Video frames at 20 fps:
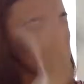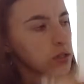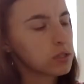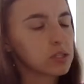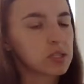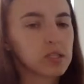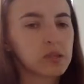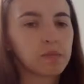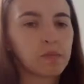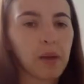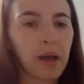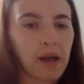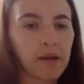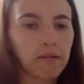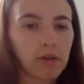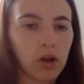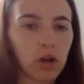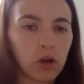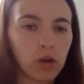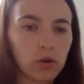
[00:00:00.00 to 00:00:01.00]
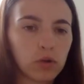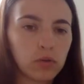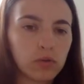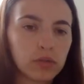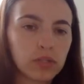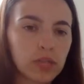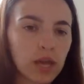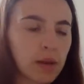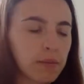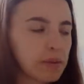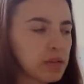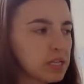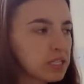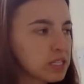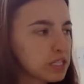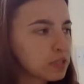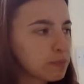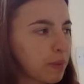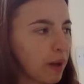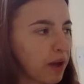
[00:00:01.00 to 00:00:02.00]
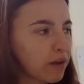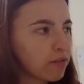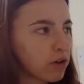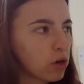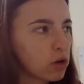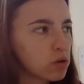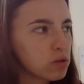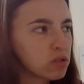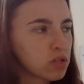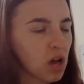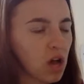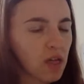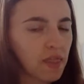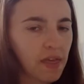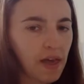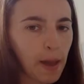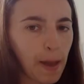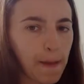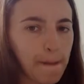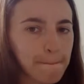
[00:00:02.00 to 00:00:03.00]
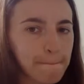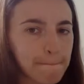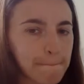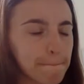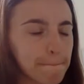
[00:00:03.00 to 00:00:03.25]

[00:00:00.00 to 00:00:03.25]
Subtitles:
Sparrows, how many sparrows are there?